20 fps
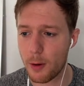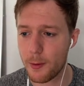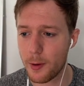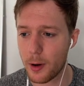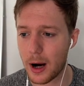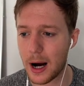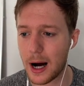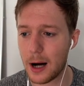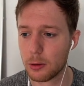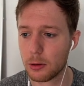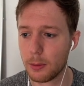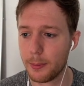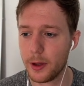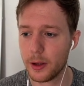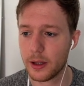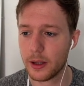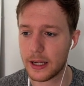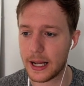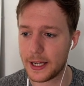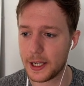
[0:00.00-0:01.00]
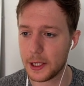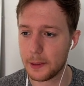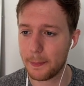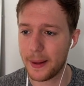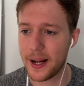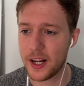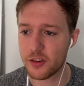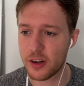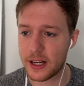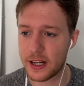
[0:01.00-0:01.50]
you how to build a landing
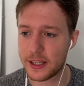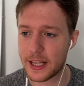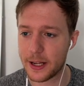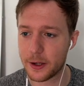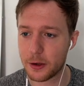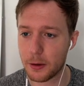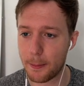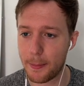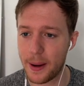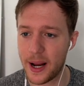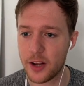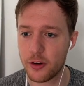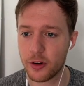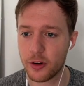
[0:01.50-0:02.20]
page and thank you page. You